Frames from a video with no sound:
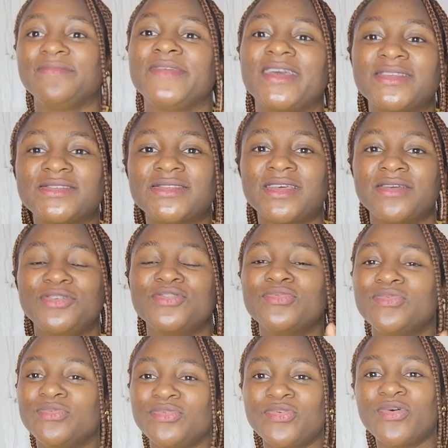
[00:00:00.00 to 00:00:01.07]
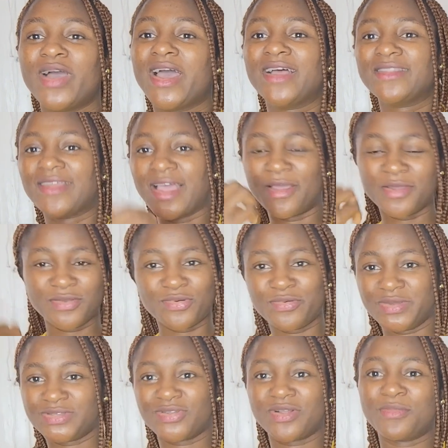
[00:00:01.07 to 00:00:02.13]
Yes, you know, I
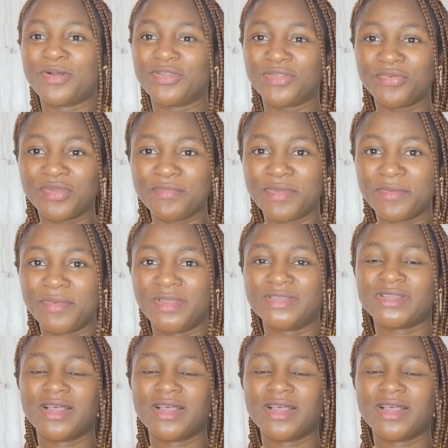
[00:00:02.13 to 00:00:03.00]
always talk about 3 babies,